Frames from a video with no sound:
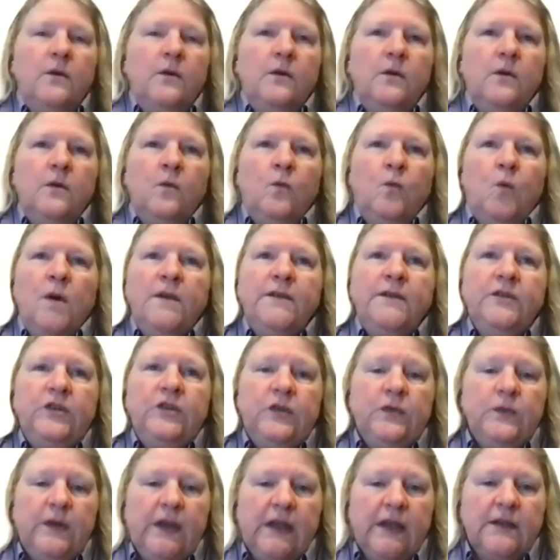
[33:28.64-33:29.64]
once
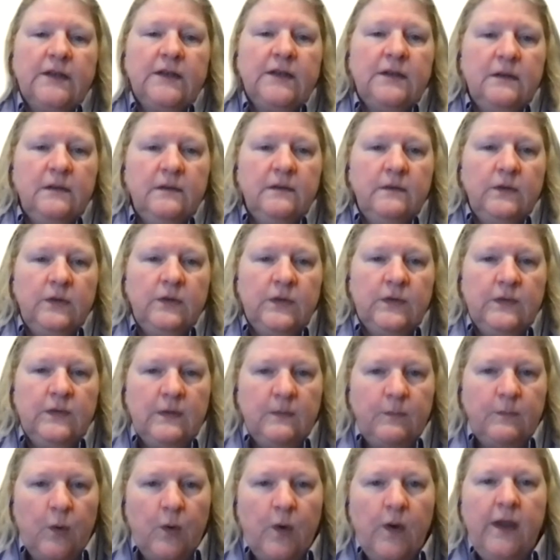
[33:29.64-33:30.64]
you get to the
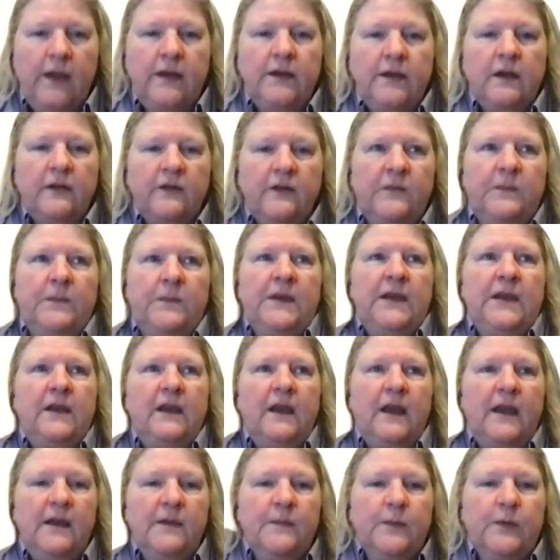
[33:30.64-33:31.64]
point of being
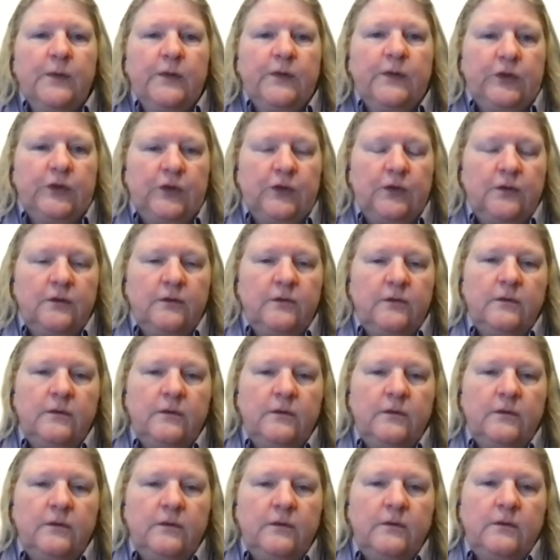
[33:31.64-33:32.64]
able
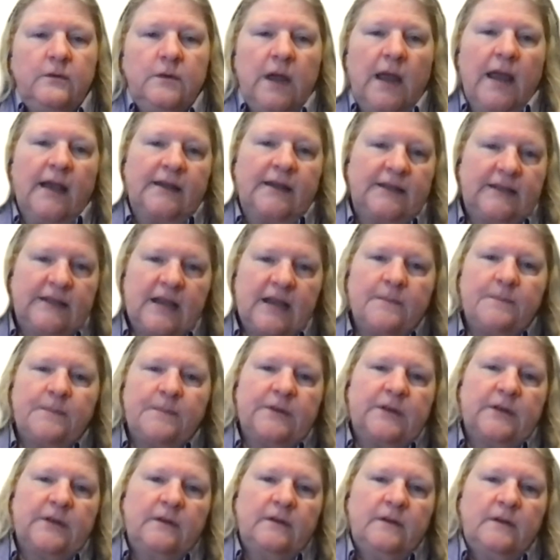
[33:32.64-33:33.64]
to
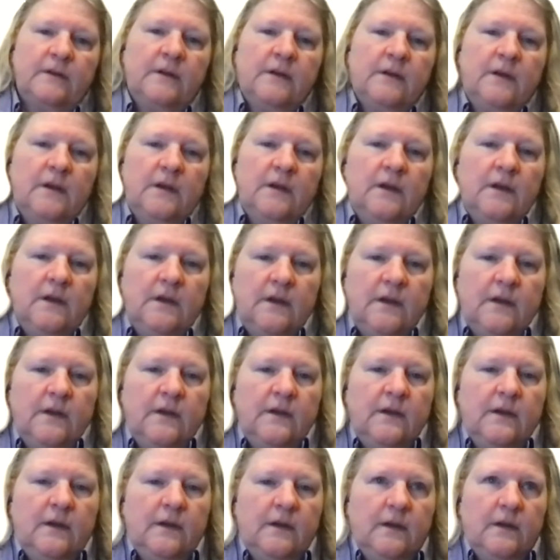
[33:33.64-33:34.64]
accept
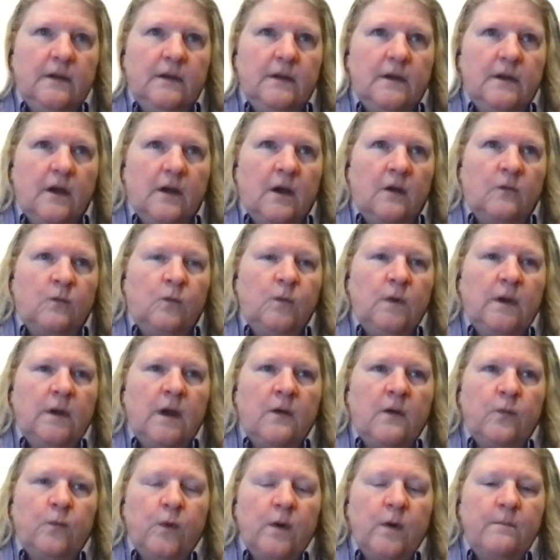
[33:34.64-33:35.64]
a
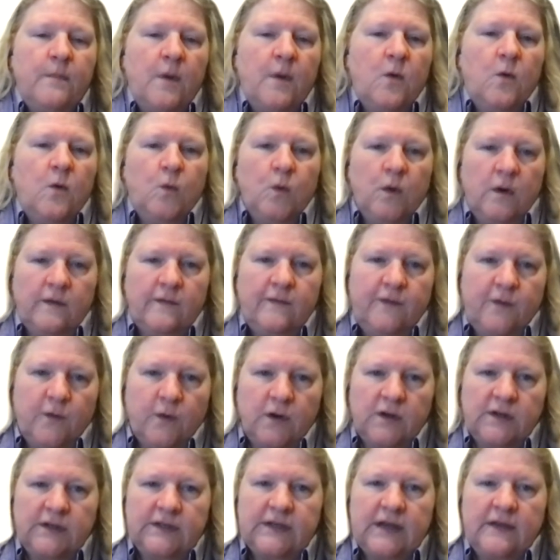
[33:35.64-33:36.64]
remote
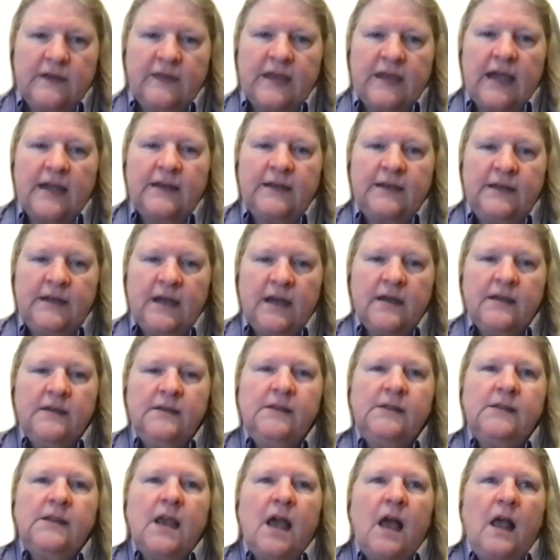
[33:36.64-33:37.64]
workforce, that
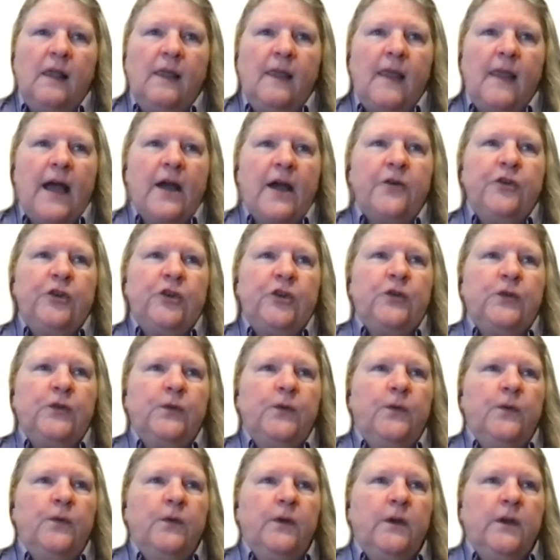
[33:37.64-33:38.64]
does allow
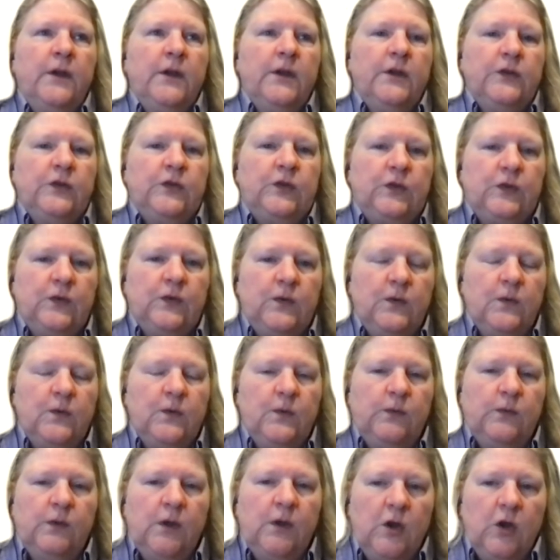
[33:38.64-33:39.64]
you
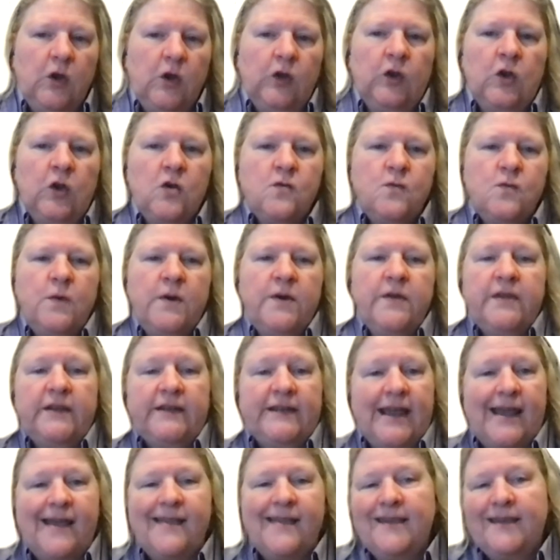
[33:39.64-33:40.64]
to go where the
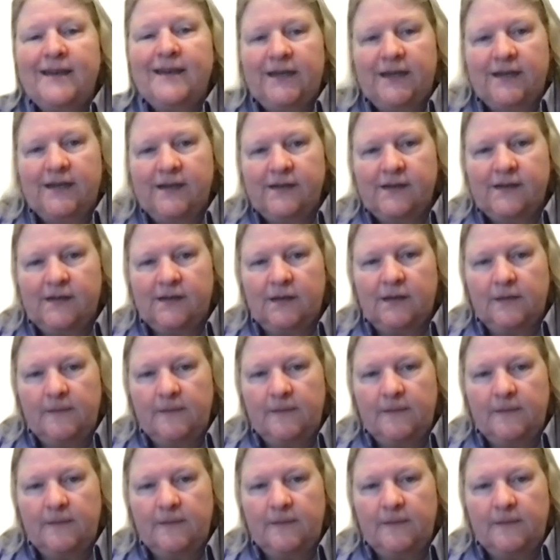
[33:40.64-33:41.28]
talent is,